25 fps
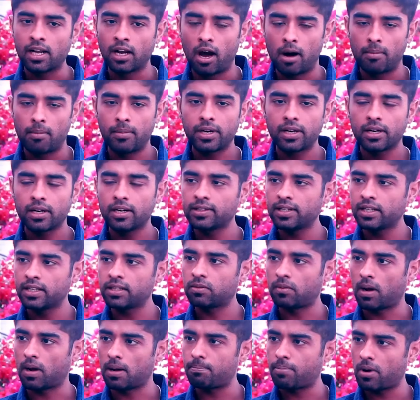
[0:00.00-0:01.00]
kilometers,
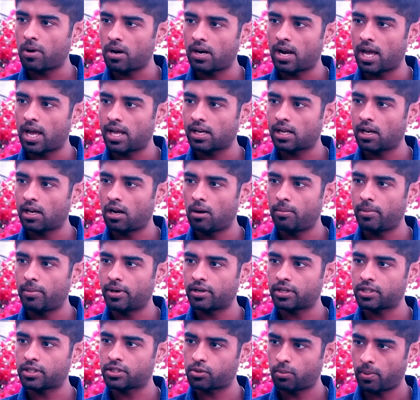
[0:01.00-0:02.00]
it's 1.9
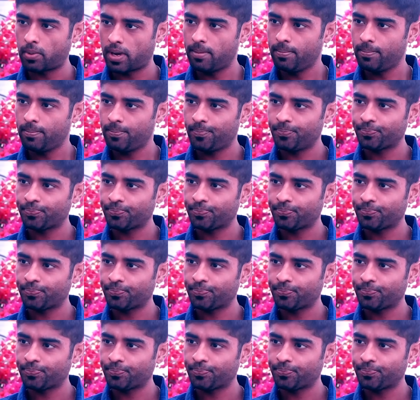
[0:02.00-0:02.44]
kilometers swim,